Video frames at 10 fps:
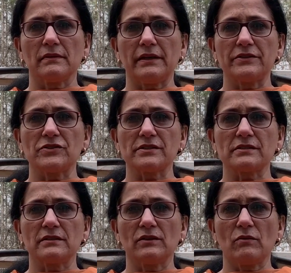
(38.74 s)
and
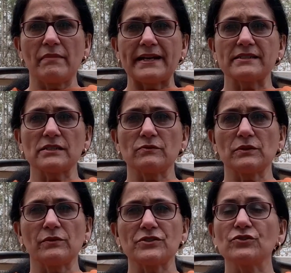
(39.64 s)
just matches
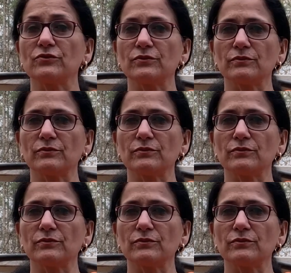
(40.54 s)
with what